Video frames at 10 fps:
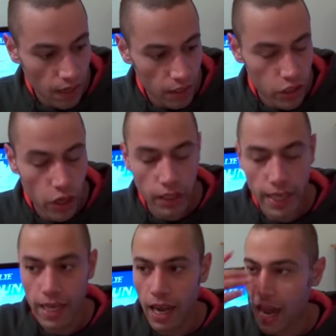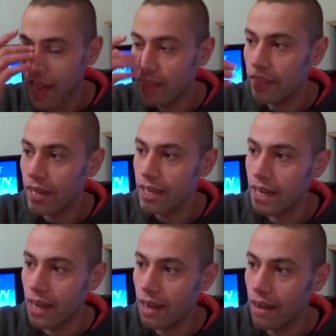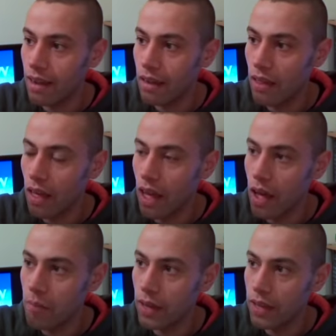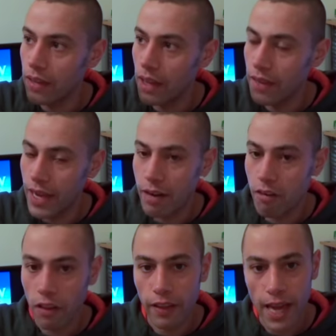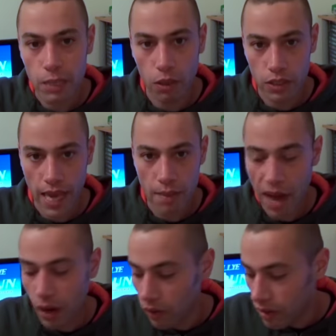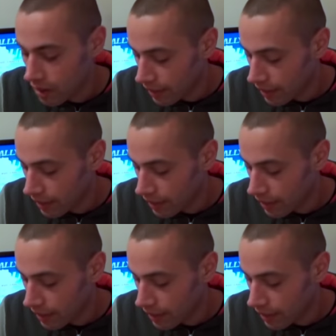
Certainly in the era that the Xbox came out,